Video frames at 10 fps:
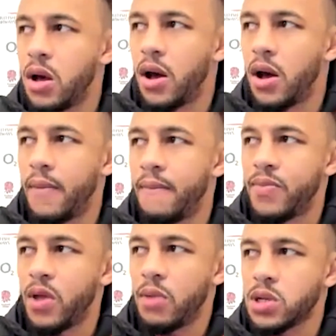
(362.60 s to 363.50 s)

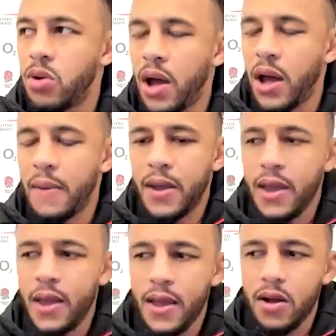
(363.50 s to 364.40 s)
I'm just quite
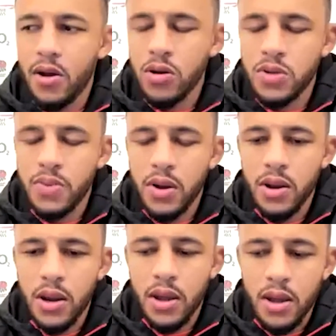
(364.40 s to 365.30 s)
happy
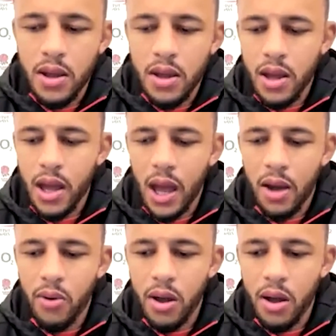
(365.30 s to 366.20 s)
contributing
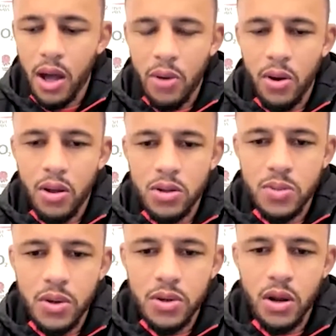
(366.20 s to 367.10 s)
how I contribute.